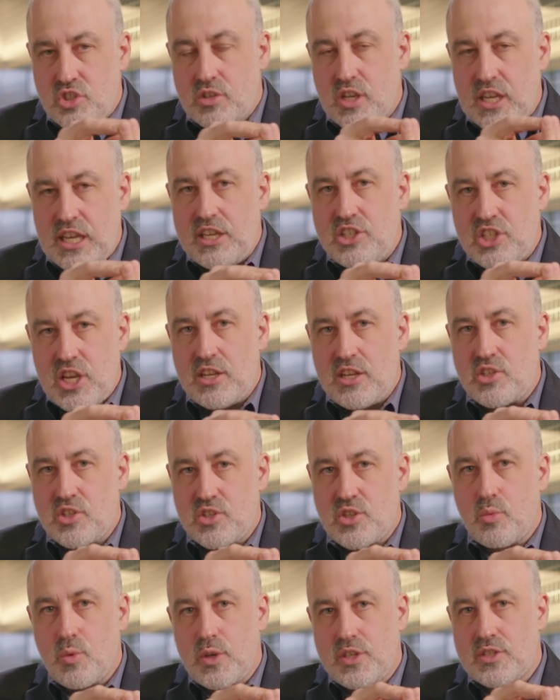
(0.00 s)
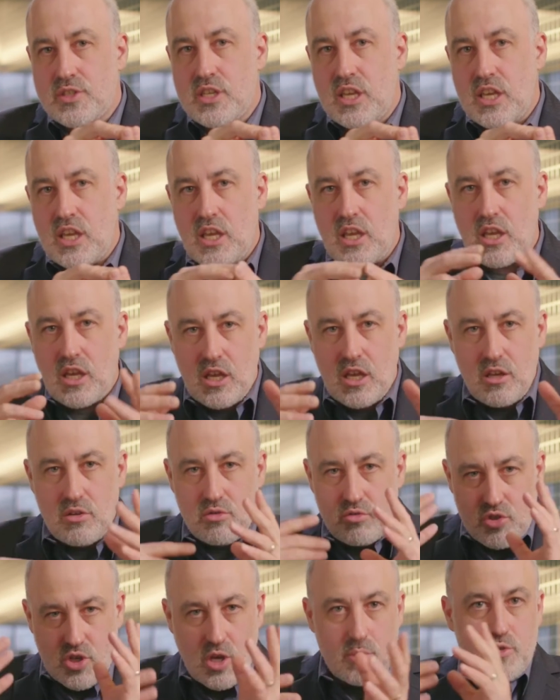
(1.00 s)
key changes that we see
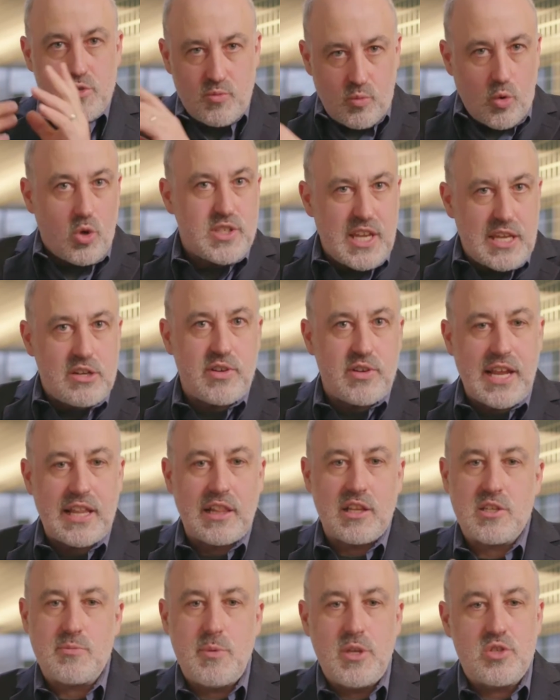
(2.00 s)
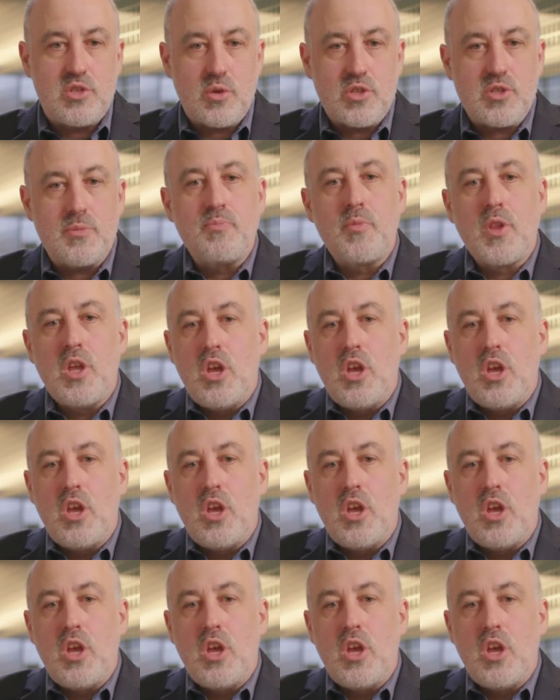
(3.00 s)
in terms of what data and analytics means to us.